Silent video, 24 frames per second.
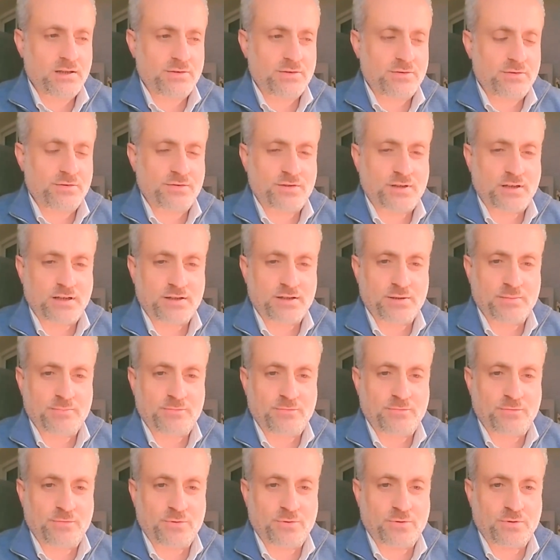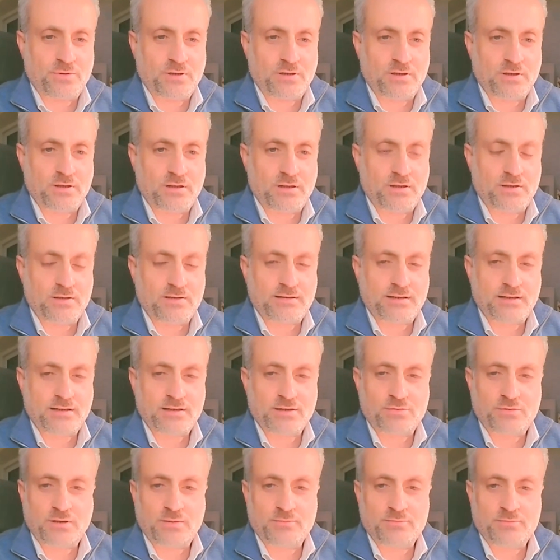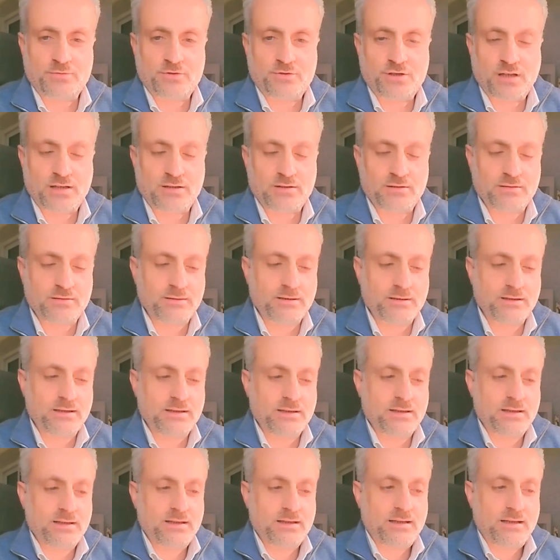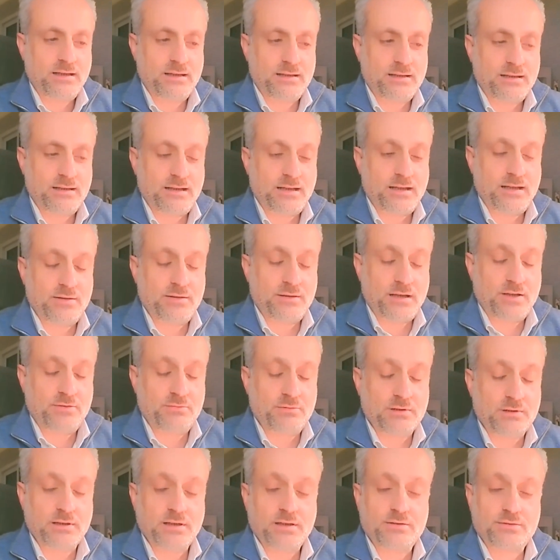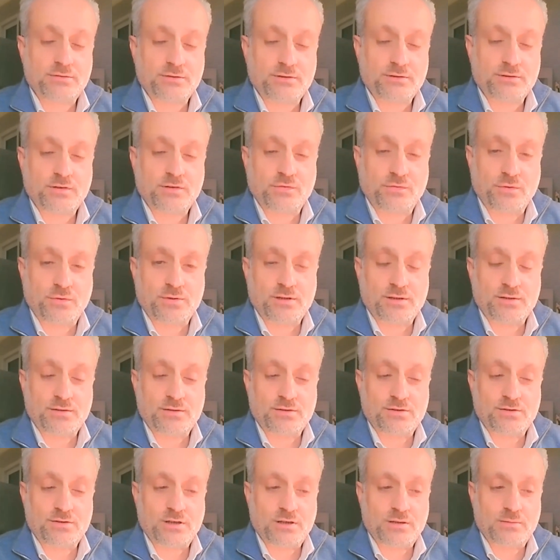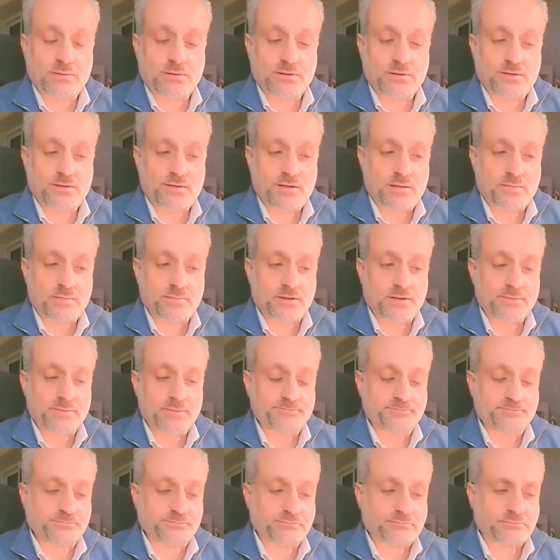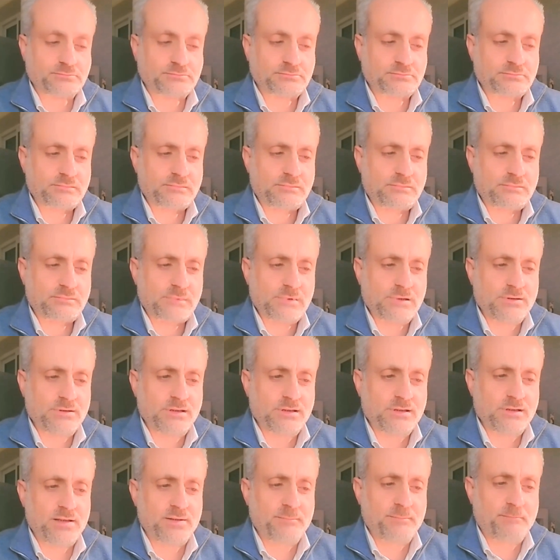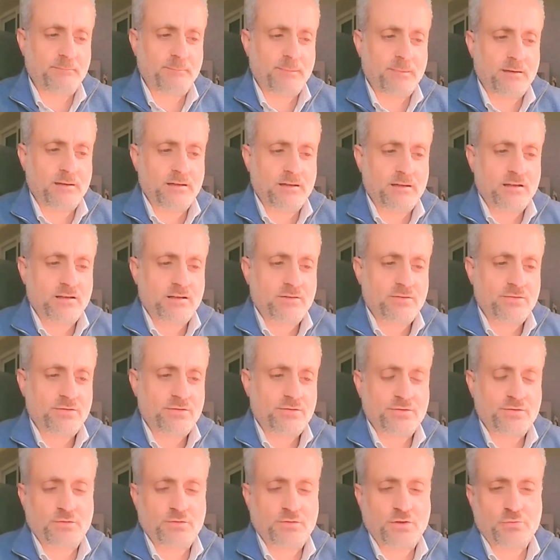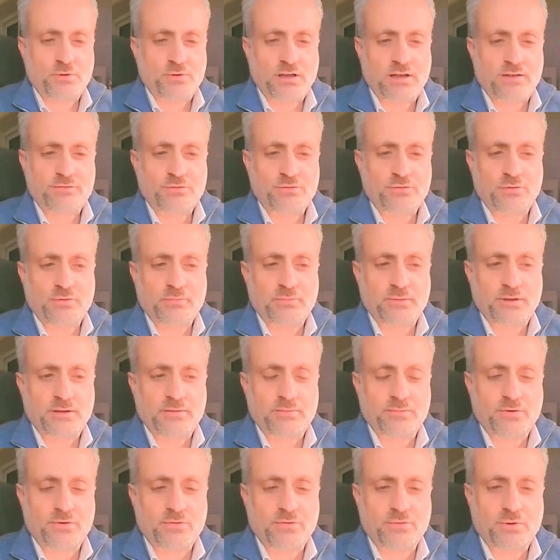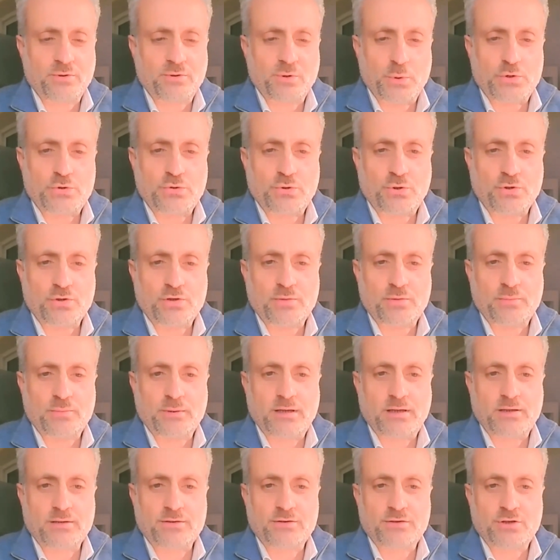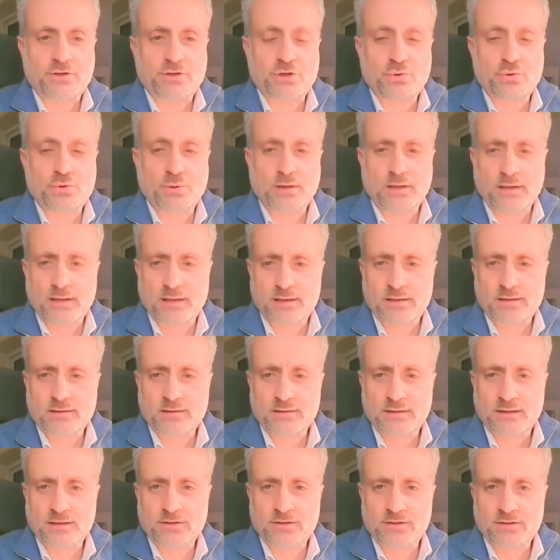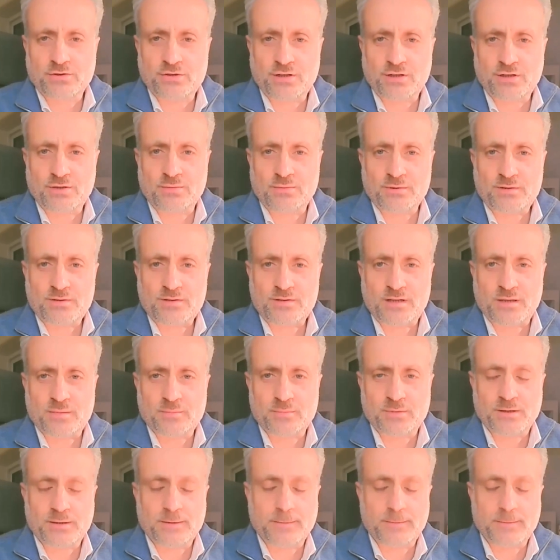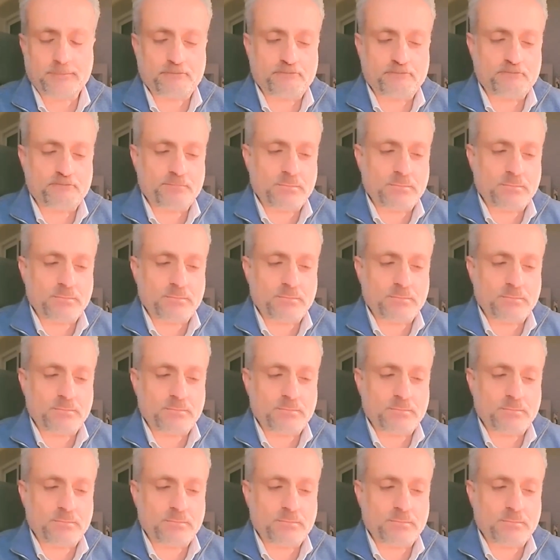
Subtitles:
to sign up for our Telegram channel. And I relate to this vote at the General Assembly. Now, first of all, we have to remember when we talk about the UN and the General Assembly